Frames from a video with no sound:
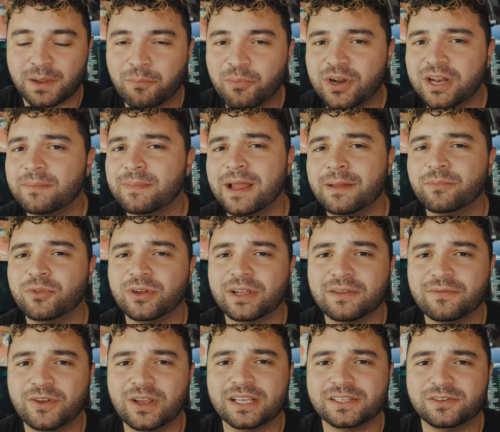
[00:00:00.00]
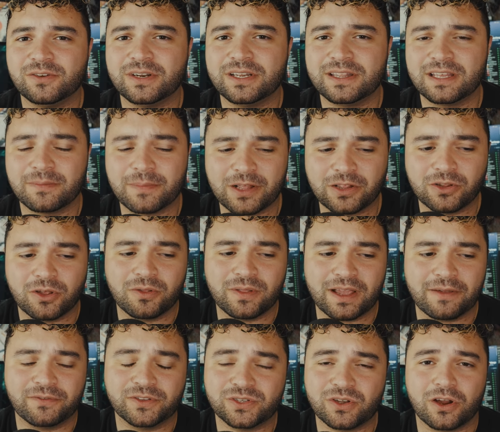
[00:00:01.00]
pretty mind-blowing if you guys know anything about low
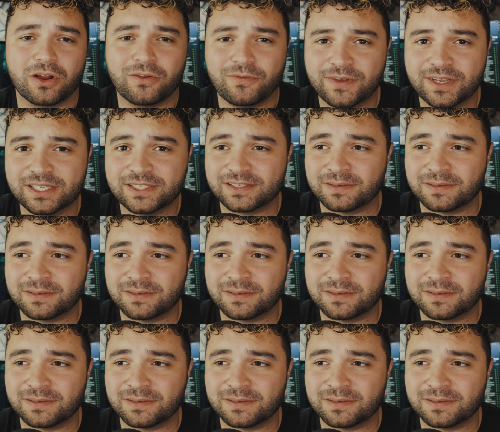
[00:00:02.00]
light photography.